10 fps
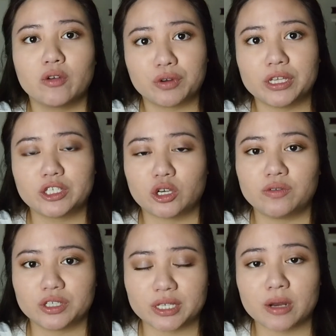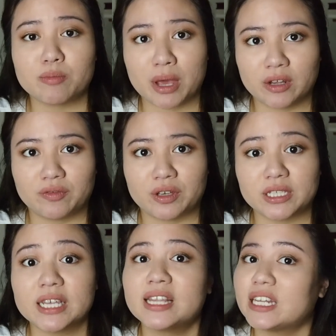really serve your skin
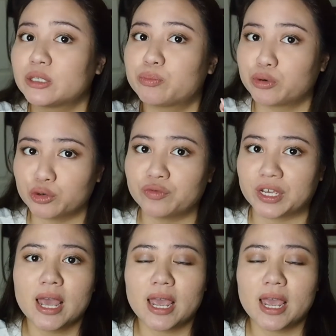benefits, and that's proven.